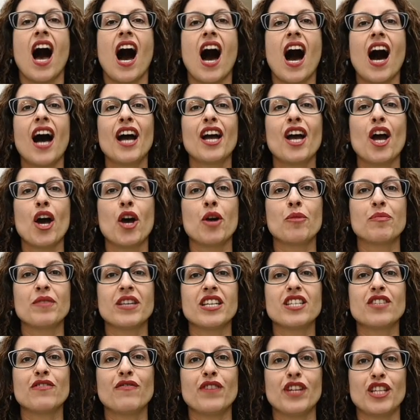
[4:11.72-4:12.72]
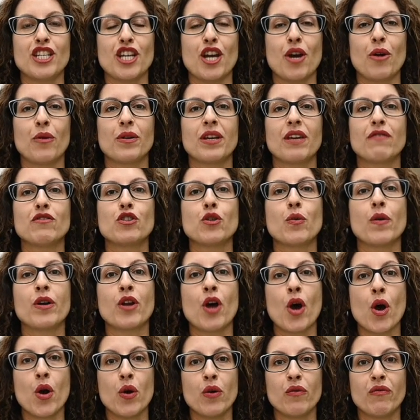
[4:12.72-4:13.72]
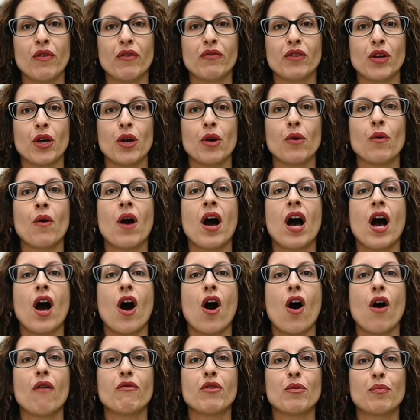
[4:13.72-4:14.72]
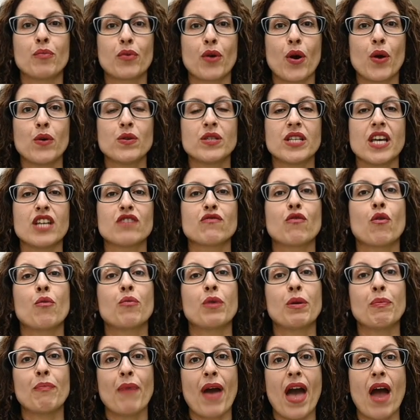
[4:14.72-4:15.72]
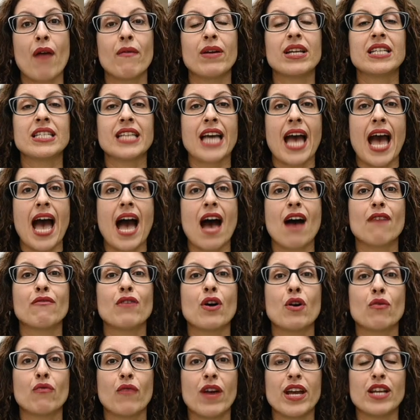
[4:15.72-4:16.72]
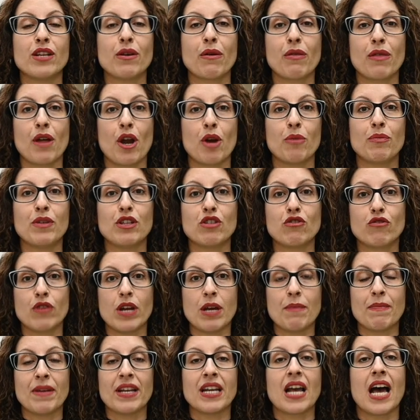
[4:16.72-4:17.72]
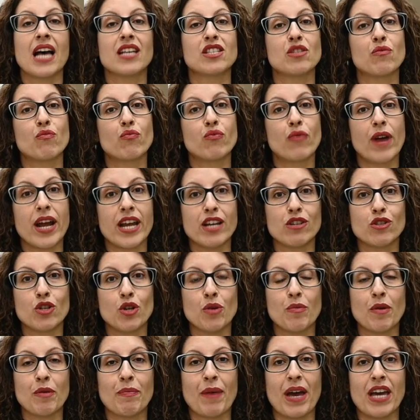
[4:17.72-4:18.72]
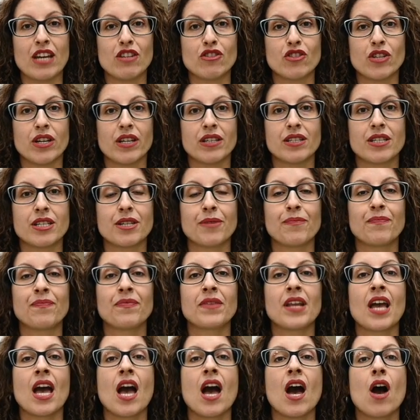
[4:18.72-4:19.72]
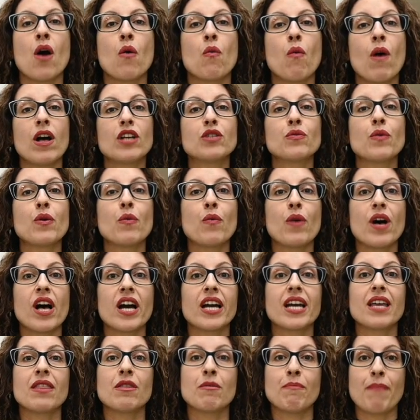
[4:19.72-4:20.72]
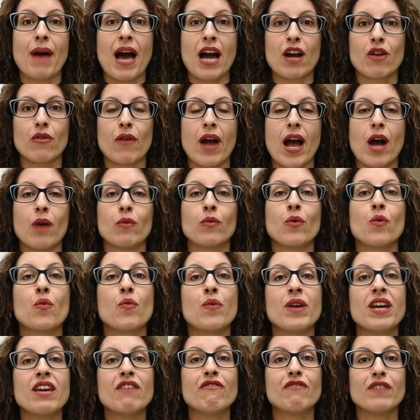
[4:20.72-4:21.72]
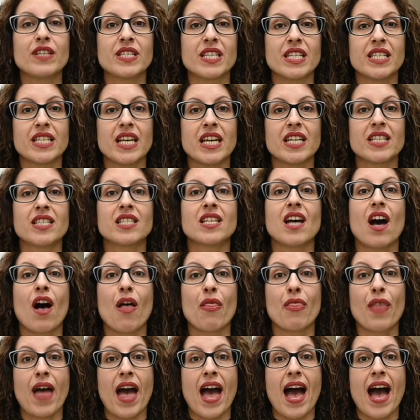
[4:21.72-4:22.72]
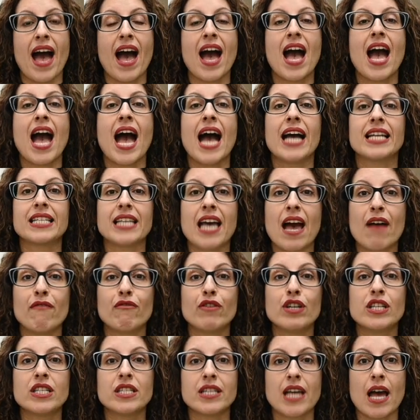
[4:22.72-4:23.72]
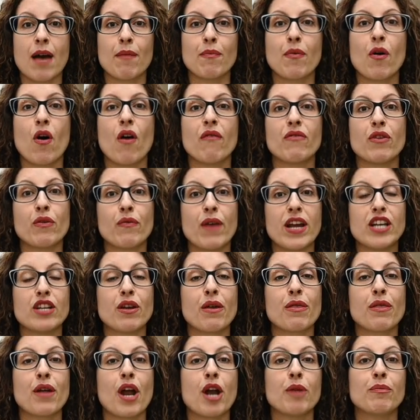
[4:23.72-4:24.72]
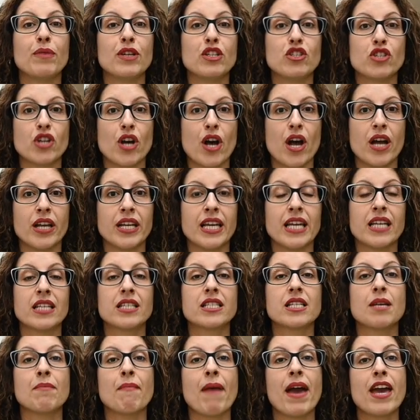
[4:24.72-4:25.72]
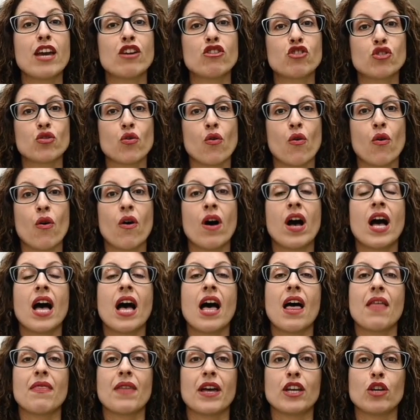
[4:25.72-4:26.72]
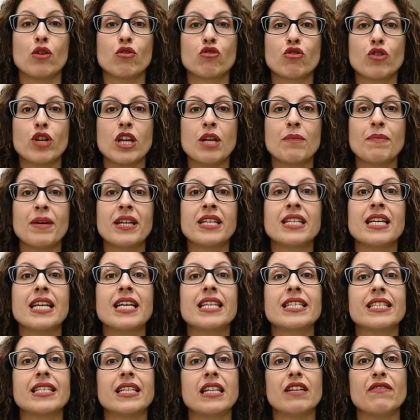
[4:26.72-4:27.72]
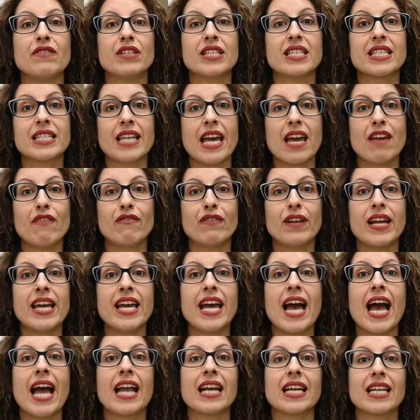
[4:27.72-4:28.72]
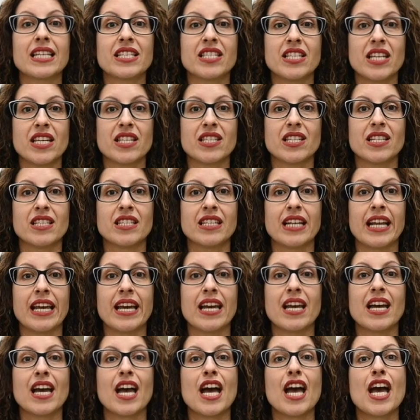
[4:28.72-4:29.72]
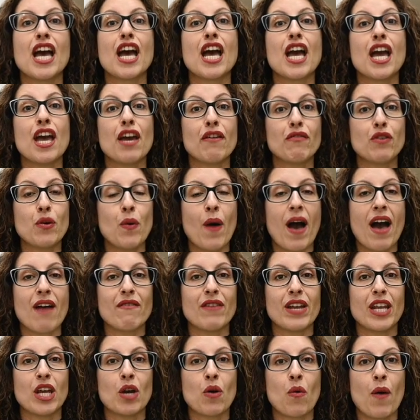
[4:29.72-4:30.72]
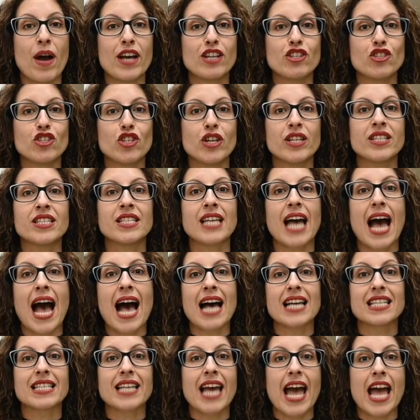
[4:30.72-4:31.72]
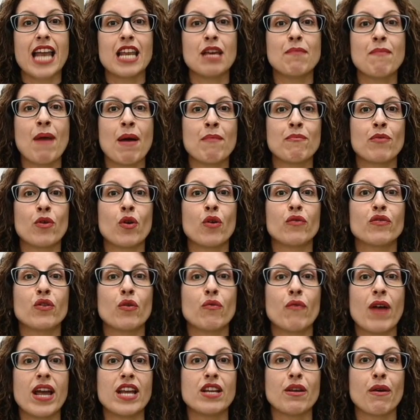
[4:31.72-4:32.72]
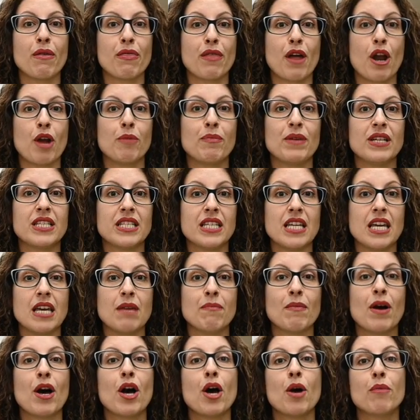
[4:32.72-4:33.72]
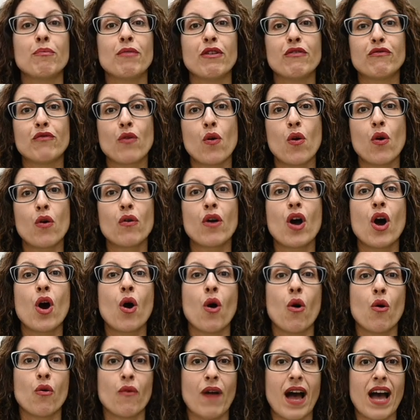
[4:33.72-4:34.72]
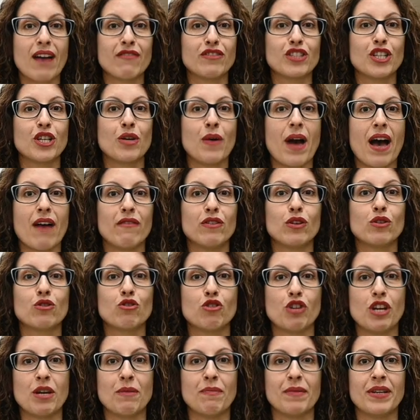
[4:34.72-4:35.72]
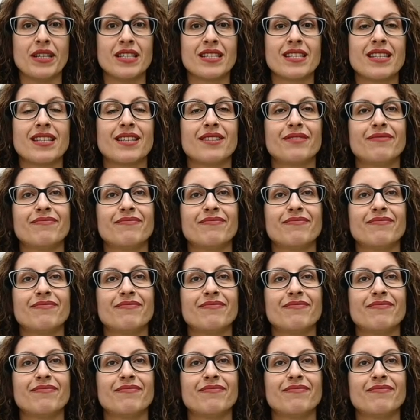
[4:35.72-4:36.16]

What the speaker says: I hope this video gives you an overview of the process for preparing to have a radiotherapy treatment as a brain tumour patient. Whilst we work in the background, we physicists are there at every step of the radiotherapy journey to make sure that your treatment is delivered safely and consistently. If you have any questions, ask any member of your radiotherapy team before or after you have your treatment.